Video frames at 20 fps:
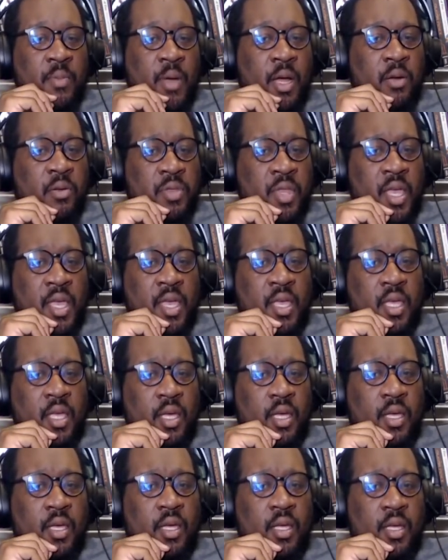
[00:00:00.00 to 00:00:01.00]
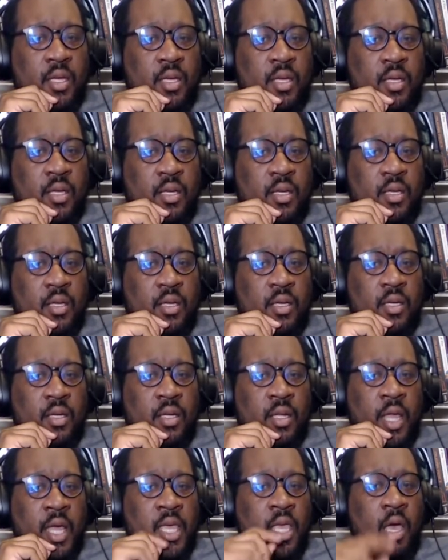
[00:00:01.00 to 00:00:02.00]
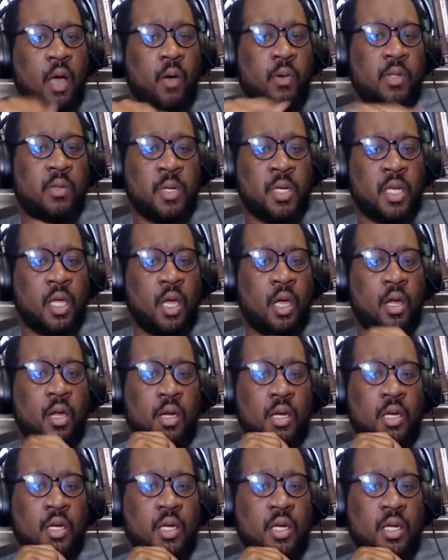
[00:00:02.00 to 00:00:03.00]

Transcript: I don't think. Like he always went to her.